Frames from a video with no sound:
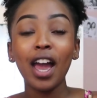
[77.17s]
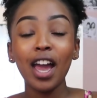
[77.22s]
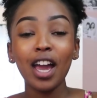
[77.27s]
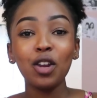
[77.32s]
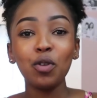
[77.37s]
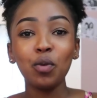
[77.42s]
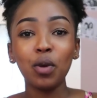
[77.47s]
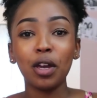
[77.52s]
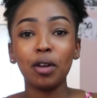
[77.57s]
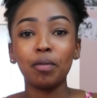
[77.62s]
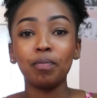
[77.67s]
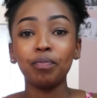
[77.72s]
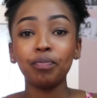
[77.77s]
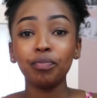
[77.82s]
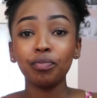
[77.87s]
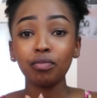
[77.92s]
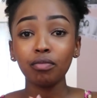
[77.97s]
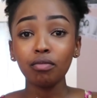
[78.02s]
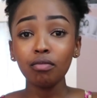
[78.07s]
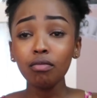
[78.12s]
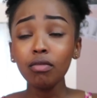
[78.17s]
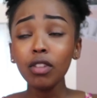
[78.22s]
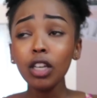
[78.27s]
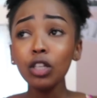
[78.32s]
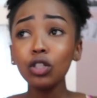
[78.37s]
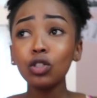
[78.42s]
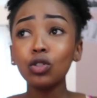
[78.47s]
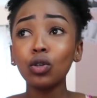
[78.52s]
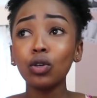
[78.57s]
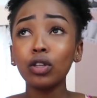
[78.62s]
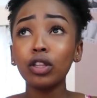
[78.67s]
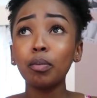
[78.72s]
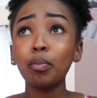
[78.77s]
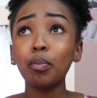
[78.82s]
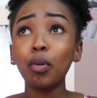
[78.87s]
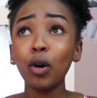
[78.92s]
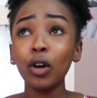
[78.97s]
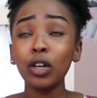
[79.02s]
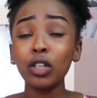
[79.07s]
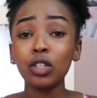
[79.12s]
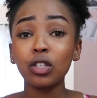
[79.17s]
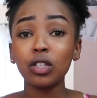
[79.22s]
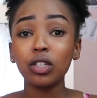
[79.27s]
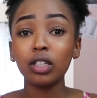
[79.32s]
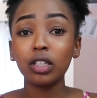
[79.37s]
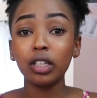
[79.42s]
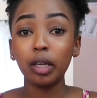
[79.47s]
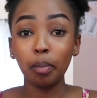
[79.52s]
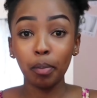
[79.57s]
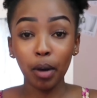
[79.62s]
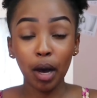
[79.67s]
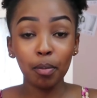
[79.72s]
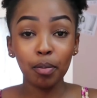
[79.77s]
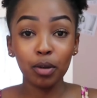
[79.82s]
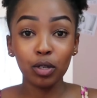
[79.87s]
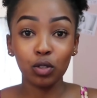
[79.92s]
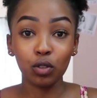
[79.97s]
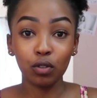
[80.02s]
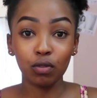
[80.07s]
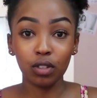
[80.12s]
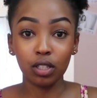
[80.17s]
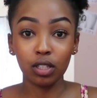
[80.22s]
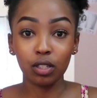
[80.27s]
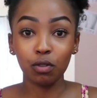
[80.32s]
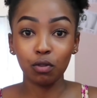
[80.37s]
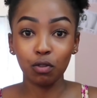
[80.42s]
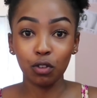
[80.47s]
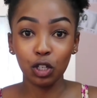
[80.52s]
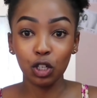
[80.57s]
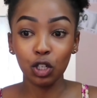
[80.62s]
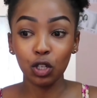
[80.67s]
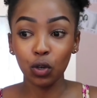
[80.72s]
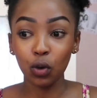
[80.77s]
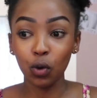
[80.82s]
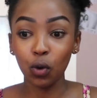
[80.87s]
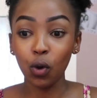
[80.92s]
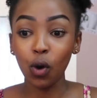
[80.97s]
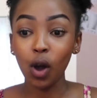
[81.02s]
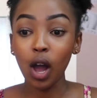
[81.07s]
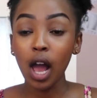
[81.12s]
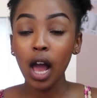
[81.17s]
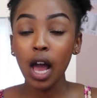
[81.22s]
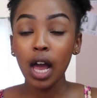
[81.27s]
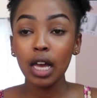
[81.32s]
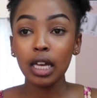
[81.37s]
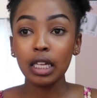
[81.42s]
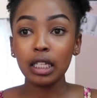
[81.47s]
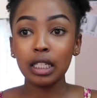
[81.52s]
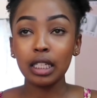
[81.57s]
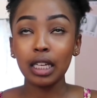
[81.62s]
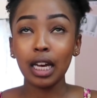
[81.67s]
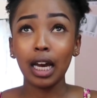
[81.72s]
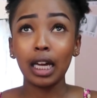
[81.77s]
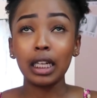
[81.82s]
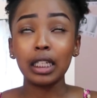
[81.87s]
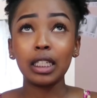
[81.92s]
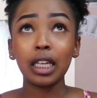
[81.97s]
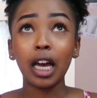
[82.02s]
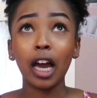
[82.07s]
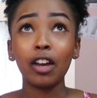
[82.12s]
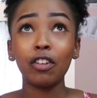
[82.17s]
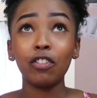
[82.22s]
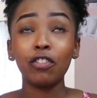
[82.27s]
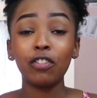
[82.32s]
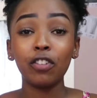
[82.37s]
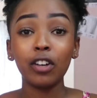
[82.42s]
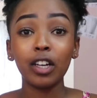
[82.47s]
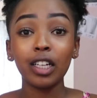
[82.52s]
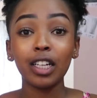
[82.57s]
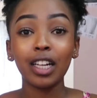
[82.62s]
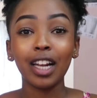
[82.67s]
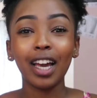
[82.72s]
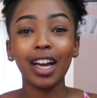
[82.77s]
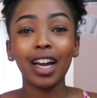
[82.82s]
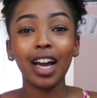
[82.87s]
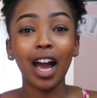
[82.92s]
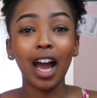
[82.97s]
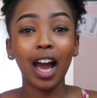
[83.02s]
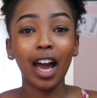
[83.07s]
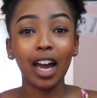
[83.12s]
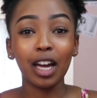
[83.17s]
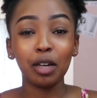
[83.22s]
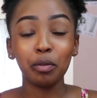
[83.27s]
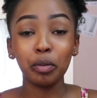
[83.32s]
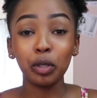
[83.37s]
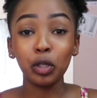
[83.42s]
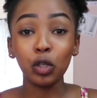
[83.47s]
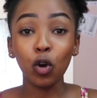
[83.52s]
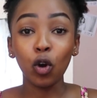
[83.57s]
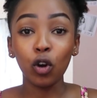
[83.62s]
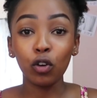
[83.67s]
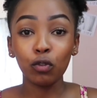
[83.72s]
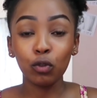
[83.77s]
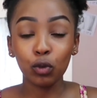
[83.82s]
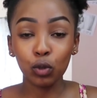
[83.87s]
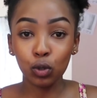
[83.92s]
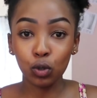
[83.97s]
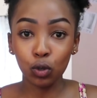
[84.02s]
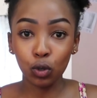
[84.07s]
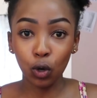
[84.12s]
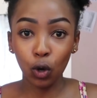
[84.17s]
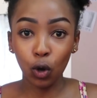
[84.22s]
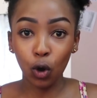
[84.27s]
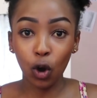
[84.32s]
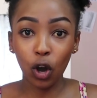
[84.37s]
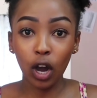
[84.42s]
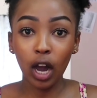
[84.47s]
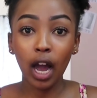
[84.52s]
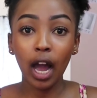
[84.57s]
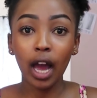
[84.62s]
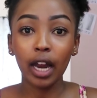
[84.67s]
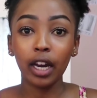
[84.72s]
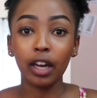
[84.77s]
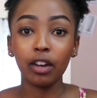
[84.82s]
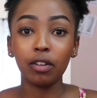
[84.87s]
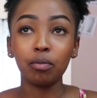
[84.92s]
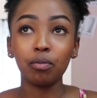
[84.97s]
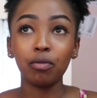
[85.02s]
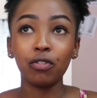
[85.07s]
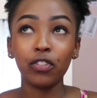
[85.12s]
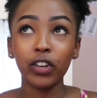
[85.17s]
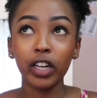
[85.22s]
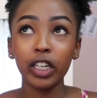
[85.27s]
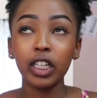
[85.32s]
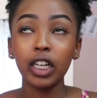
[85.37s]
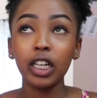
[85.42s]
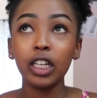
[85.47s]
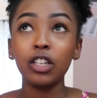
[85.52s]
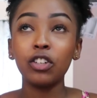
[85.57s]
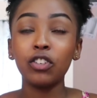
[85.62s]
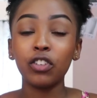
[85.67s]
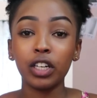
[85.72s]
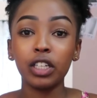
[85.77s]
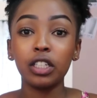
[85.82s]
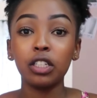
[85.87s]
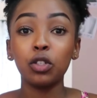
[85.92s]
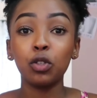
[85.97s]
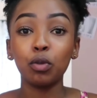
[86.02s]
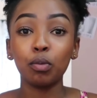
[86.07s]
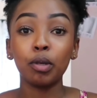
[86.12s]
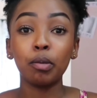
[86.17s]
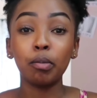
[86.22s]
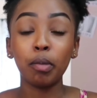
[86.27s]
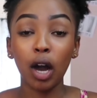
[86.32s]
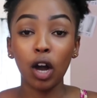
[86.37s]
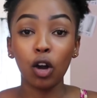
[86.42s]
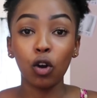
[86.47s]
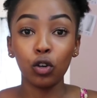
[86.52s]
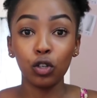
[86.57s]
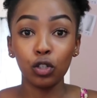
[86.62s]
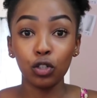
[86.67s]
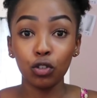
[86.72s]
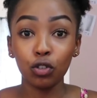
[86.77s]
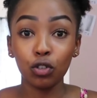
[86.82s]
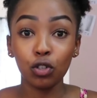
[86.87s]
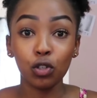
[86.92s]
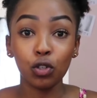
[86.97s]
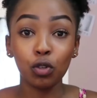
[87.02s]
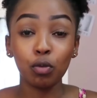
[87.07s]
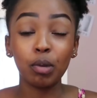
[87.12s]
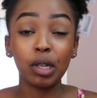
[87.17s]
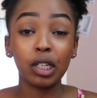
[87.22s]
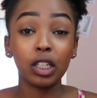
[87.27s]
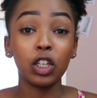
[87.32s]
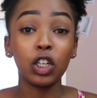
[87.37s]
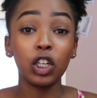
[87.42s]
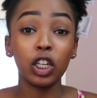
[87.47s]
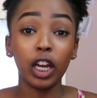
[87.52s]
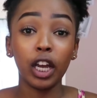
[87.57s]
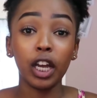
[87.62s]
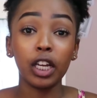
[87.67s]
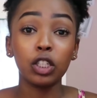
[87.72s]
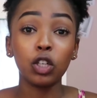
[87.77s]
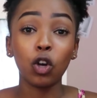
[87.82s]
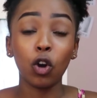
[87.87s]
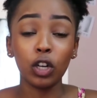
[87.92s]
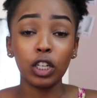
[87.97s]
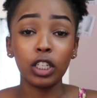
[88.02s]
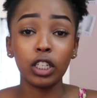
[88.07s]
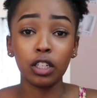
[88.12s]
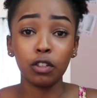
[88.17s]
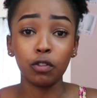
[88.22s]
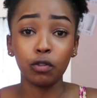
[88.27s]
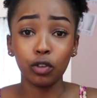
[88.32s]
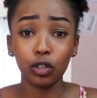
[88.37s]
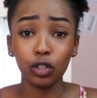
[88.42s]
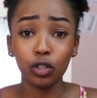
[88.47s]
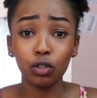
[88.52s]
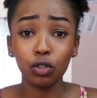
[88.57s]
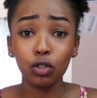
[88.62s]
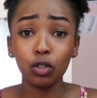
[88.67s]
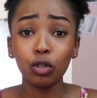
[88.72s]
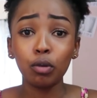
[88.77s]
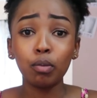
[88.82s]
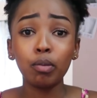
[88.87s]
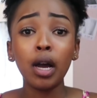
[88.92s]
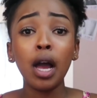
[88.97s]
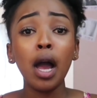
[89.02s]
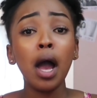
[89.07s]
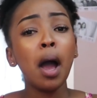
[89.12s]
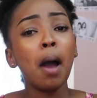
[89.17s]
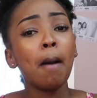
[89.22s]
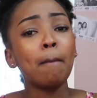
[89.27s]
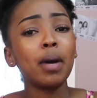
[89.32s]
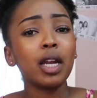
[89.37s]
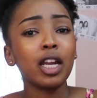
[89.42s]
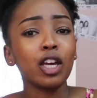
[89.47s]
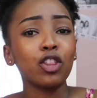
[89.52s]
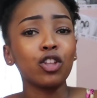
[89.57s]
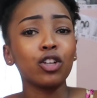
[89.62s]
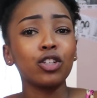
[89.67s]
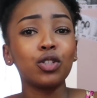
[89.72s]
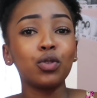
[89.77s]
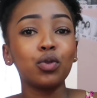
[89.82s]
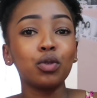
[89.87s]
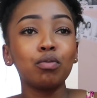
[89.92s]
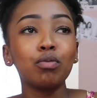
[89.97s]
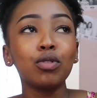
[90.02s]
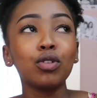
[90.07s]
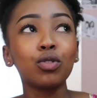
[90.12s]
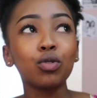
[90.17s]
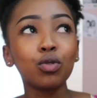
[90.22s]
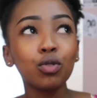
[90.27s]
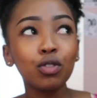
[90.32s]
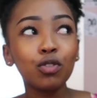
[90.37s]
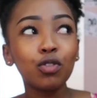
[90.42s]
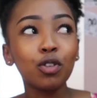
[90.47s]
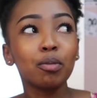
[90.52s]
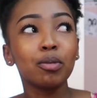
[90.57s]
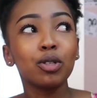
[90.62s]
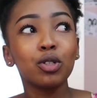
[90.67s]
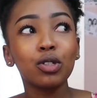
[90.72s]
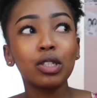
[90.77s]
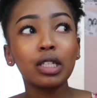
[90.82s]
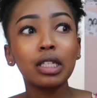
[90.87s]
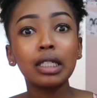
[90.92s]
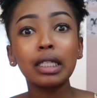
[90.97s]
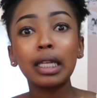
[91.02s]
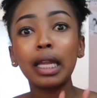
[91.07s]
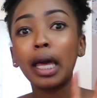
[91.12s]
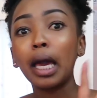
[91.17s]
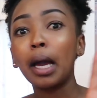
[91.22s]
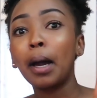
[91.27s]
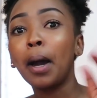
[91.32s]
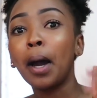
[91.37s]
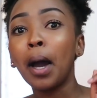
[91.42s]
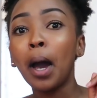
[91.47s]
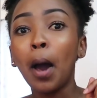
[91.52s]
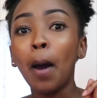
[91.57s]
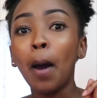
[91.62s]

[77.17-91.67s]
Anyway, so the purpose of this video is that I felt like I had been gone for so long and I'm finally ready to be back on YouTube and create content for YouTube, but I thought it would be rude for me to just like...